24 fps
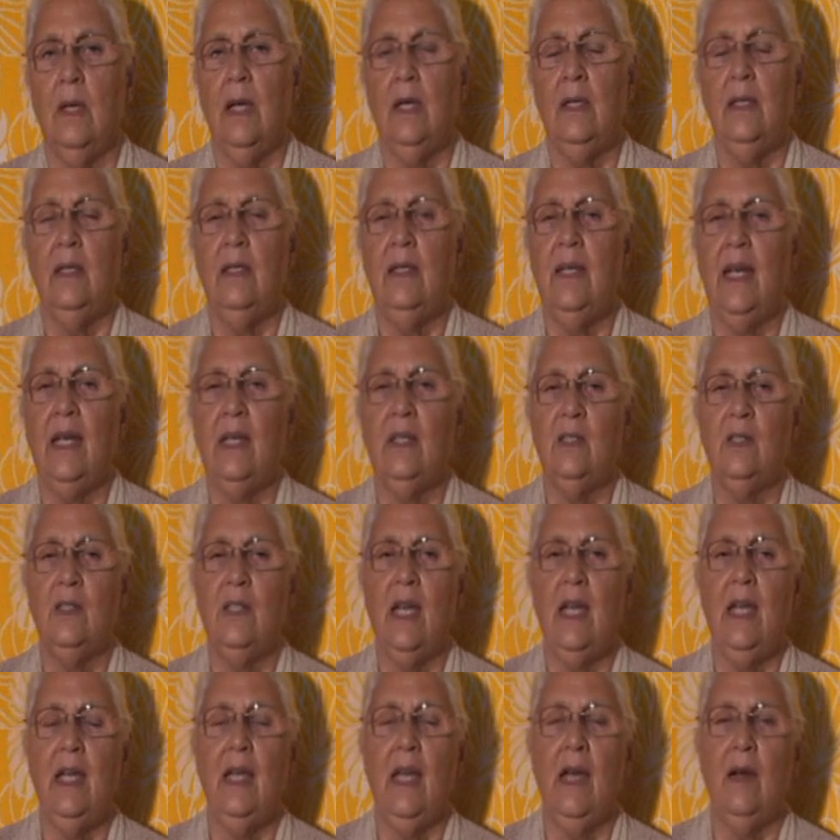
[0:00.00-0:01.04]
And the next
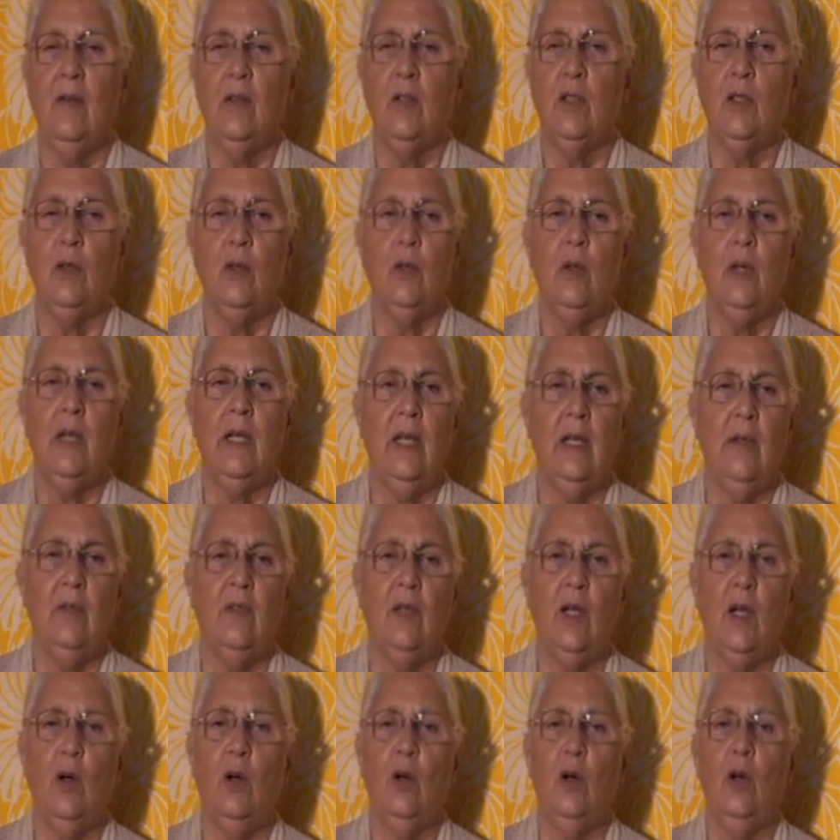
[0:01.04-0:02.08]
day I was looking if
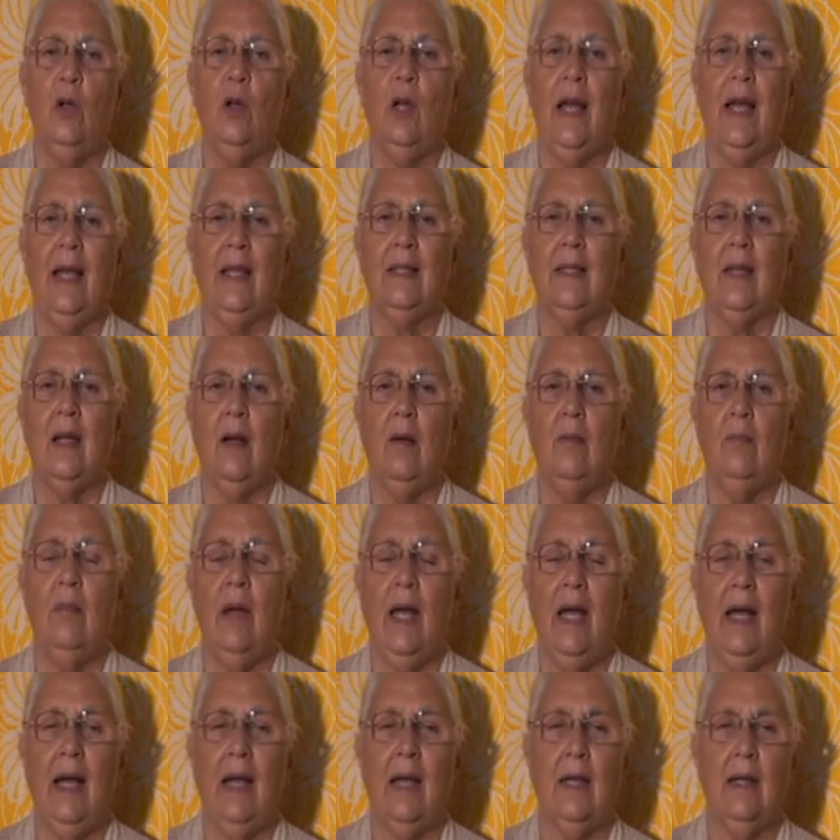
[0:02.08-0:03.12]
they all had come
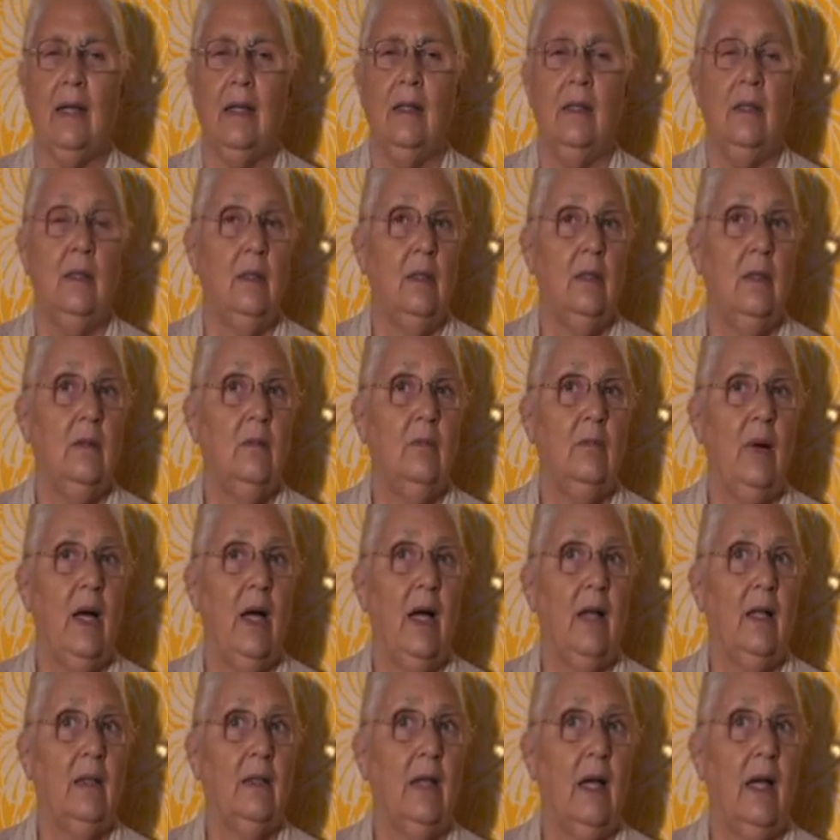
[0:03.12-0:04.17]
back,
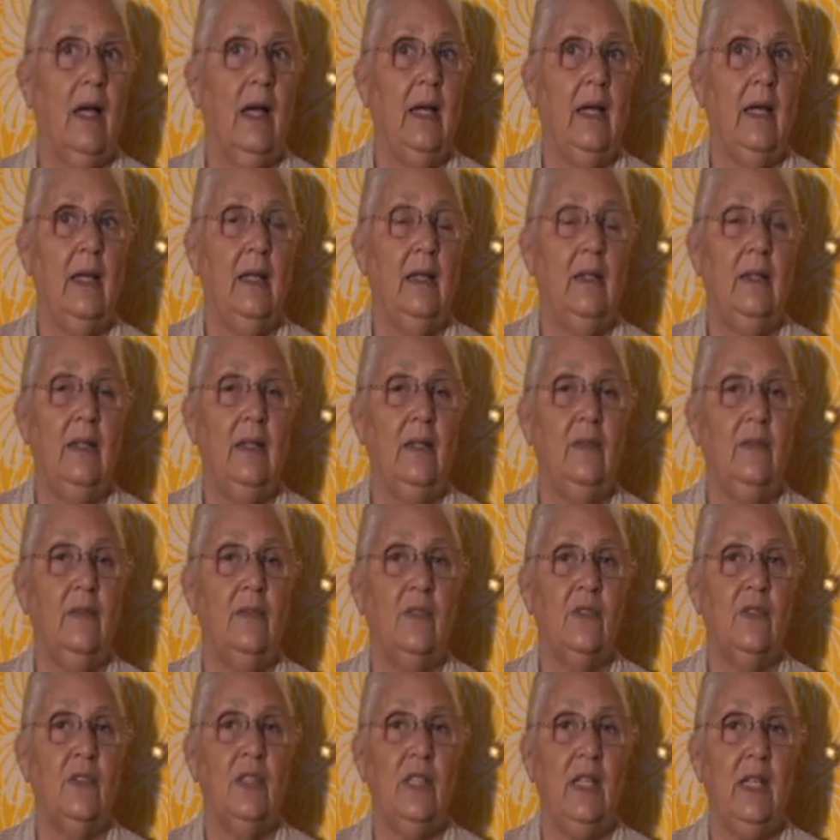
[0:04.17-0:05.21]
but I
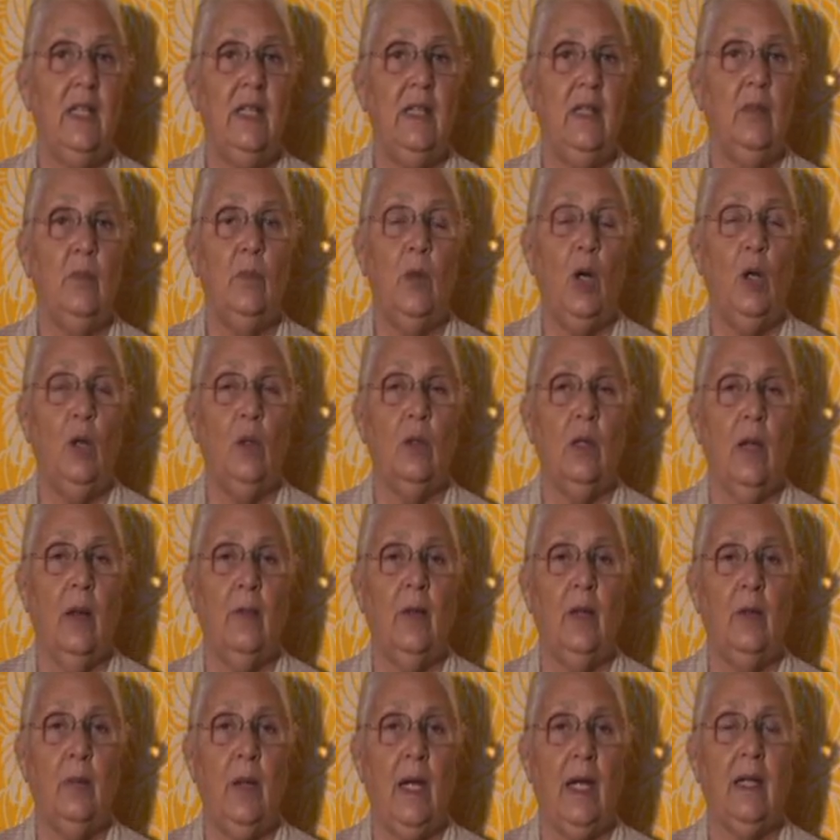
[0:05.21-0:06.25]
didn't see them all
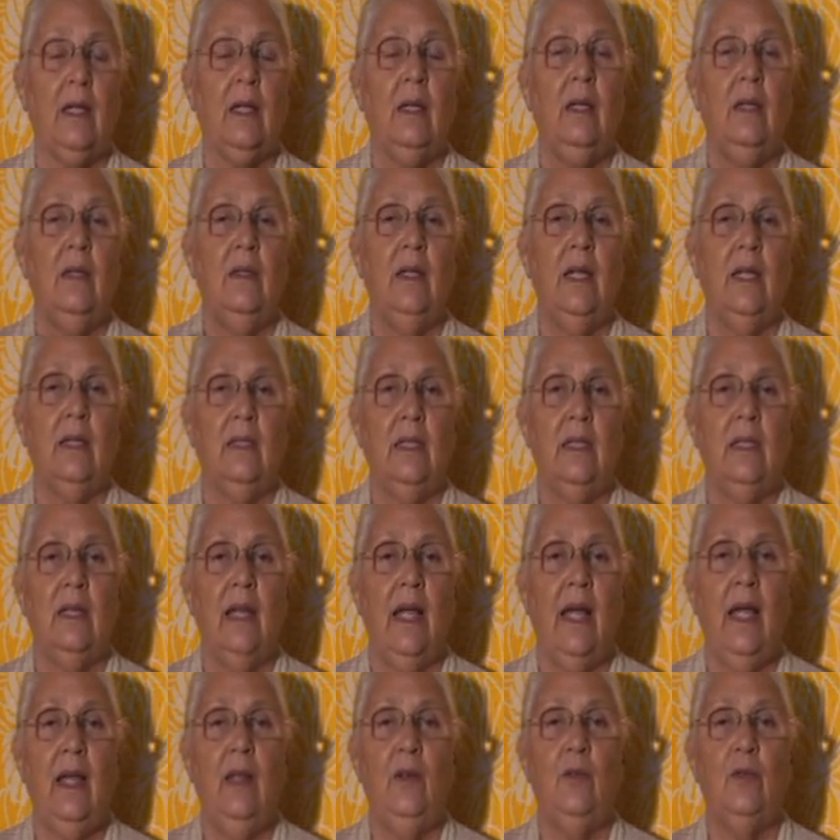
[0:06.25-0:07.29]
coming back. That
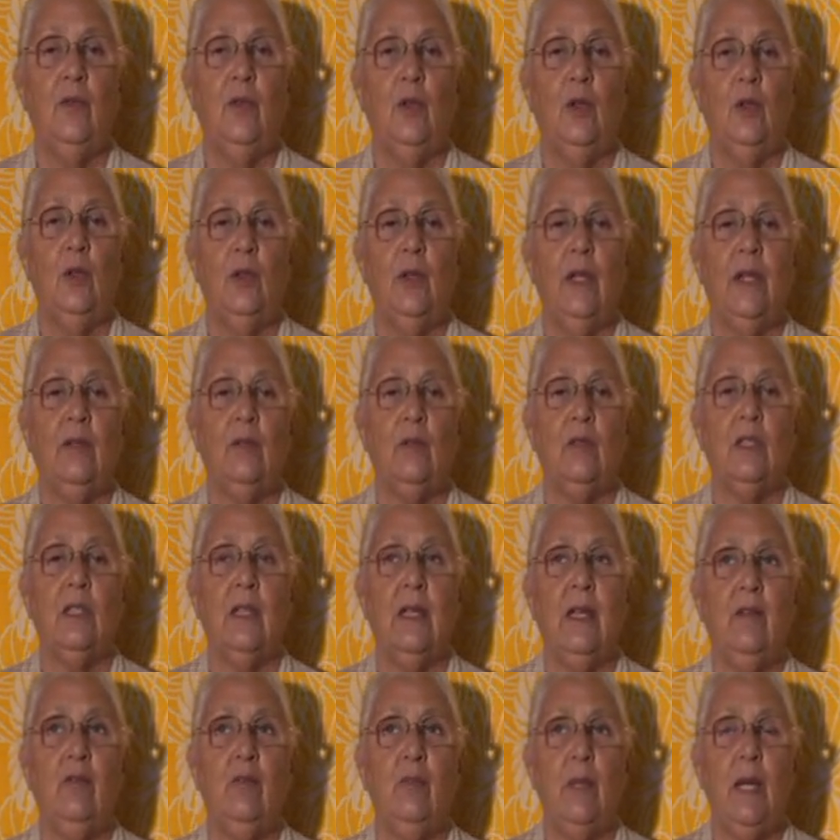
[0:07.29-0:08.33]
little handful that was
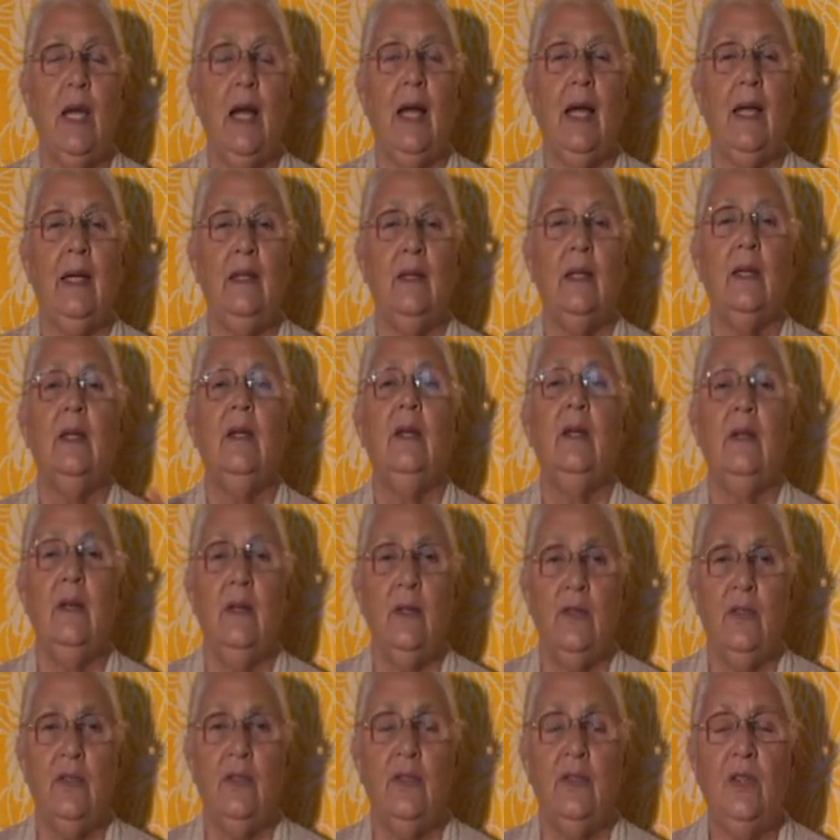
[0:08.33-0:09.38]
left behind
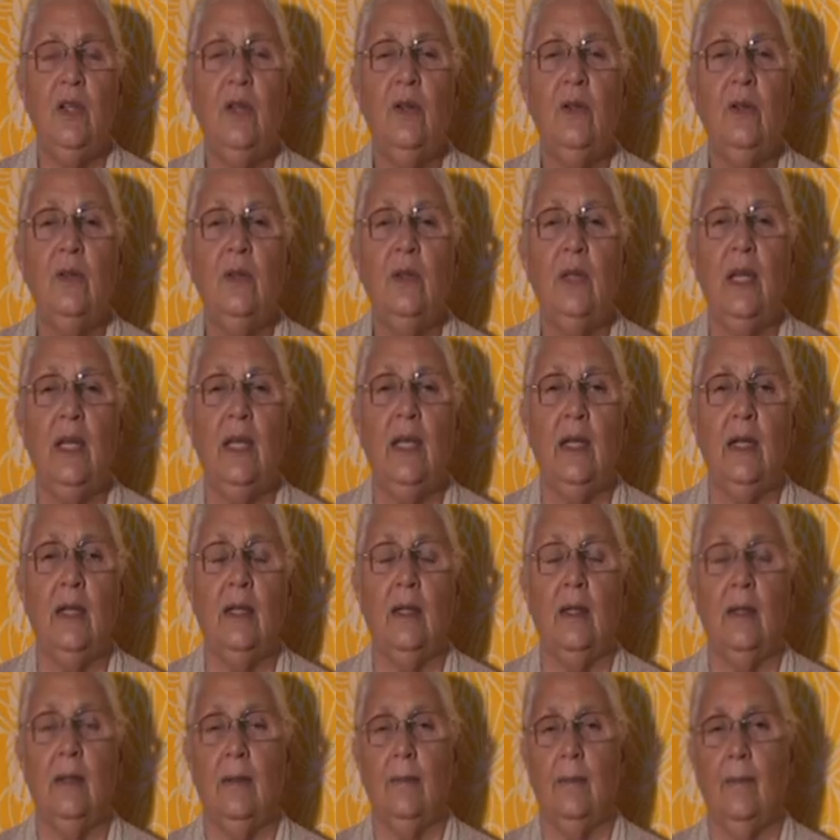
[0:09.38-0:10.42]
is still here.